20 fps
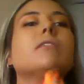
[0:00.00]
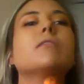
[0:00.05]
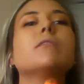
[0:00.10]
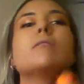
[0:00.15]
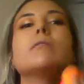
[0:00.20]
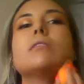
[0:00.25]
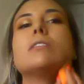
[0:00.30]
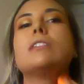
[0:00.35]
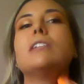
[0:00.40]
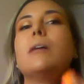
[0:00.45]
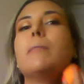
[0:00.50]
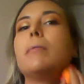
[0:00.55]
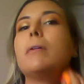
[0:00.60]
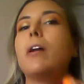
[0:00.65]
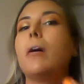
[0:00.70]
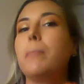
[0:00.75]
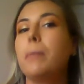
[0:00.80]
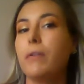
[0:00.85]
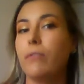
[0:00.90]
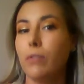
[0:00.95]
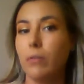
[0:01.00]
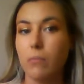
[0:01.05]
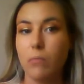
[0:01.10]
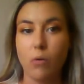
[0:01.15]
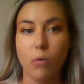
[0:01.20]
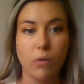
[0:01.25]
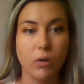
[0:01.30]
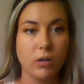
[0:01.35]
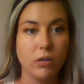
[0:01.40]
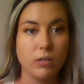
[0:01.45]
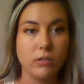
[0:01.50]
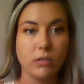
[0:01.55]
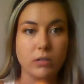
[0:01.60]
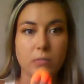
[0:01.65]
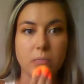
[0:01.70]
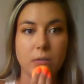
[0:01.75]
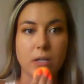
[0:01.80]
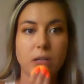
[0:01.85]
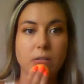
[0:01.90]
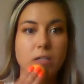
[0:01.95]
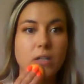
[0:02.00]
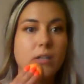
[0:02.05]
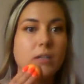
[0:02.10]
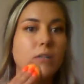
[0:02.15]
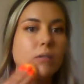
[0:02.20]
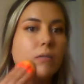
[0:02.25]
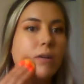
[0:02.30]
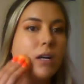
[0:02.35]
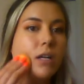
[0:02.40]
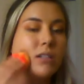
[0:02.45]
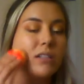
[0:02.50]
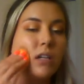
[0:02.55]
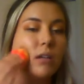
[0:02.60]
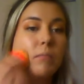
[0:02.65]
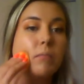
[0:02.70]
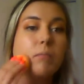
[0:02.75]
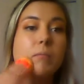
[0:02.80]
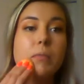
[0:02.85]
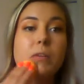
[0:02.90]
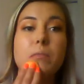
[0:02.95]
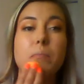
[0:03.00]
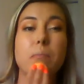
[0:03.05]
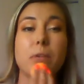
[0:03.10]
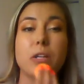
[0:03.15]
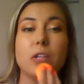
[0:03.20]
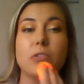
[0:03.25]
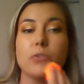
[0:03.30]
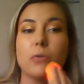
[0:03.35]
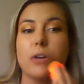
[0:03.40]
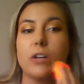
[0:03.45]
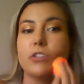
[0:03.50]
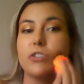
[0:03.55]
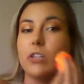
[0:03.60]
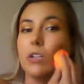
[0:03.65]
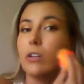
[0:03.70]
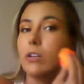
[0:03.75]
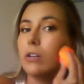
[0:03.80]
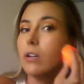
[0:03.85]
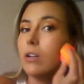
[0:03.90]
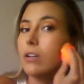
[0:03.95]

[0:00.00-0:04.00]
step it up even more just because otherwise I've been binge watching